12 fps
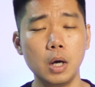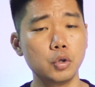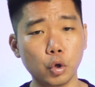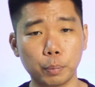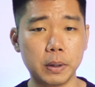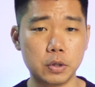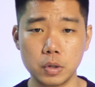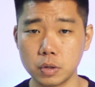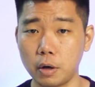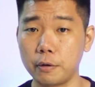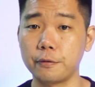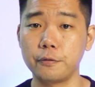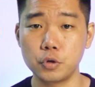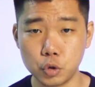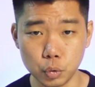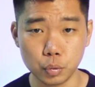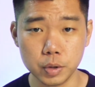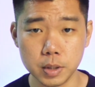took pictures of
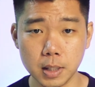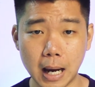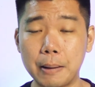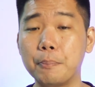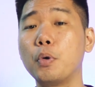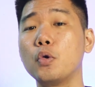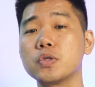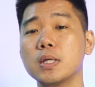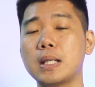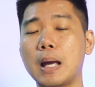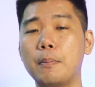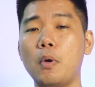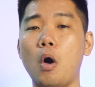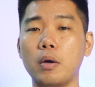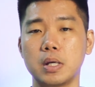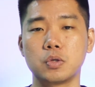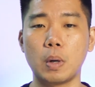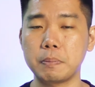shoes and posted them
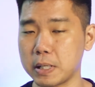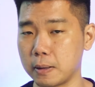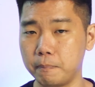on his website.